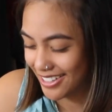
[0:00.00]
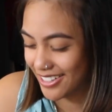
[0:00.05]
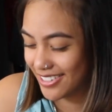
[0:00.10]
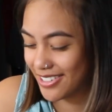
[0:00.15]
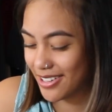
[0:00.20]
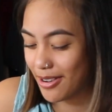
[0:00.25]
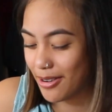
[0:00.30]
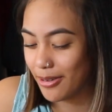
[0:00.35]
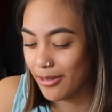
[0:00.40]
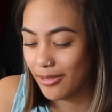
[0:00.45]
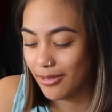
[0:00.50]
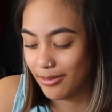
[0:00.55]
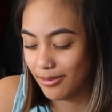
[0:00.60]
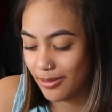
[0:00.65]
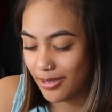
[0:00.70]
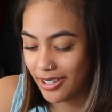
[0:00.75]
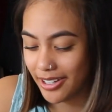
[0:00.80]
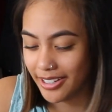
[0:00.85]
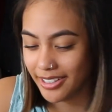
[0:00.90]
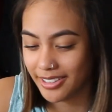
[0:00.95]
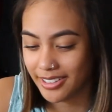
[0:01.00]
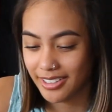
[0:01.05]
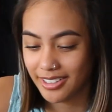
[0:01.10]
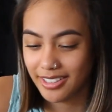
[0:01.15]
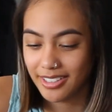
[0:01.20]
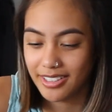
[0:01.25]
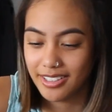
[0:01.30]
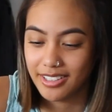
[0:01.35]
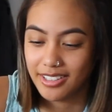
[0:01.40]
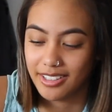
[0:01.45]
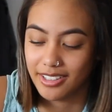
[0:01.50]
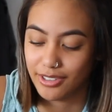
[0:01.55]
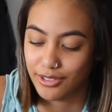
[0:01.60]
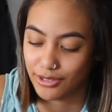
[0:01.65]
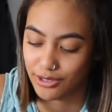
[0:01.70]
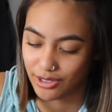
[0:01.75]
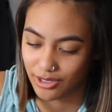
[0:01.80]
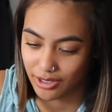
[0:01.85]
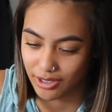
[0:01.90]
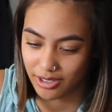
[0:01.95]
So one,
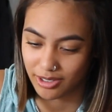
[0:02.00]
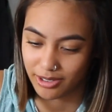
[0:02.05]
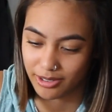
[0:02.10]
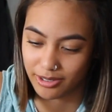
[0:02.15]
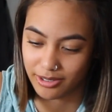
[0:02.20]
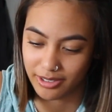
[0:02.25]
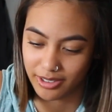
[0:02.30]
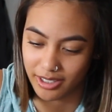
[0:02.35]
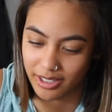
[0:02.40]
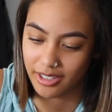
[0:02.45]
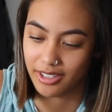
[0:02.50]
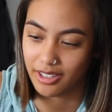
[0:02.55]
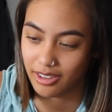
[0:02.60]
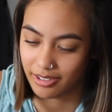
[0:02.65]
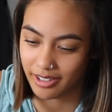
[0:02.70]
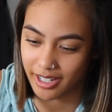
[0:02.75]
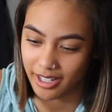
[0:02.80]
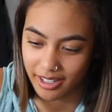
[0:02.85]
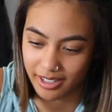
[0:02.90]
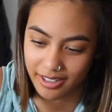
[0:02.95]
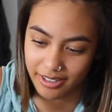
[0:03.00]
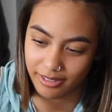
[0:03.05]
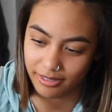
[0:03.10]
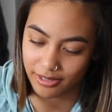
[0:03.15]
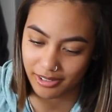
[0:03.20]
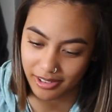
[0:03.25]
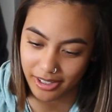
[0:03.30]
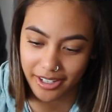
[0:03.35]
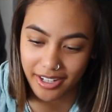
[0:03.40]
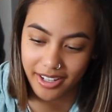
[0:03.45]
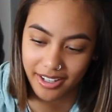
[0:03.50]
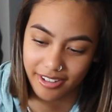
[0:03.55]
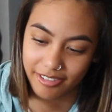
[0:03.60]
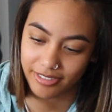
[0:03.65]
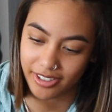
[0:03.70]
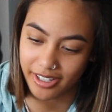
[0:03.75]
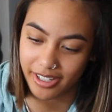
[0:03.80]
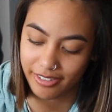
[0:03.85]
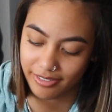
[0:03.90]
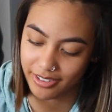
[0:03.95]
two, three, four,
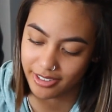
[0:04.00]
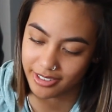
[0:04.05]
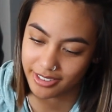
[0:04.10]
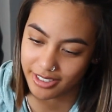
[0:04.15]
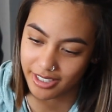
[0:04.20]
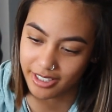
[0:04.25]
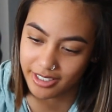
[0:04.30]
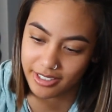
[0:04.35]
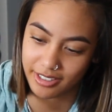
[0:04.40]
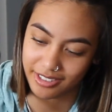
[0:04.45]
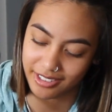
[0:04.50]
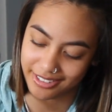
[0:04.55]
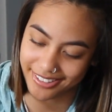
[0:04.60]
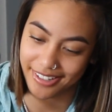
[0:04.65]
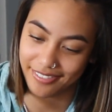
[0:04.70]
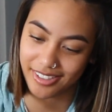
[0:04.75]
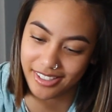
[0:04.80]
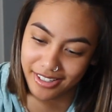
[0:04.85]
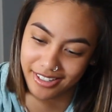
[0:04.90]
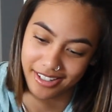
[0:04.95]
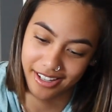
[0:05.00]
five, six, seven,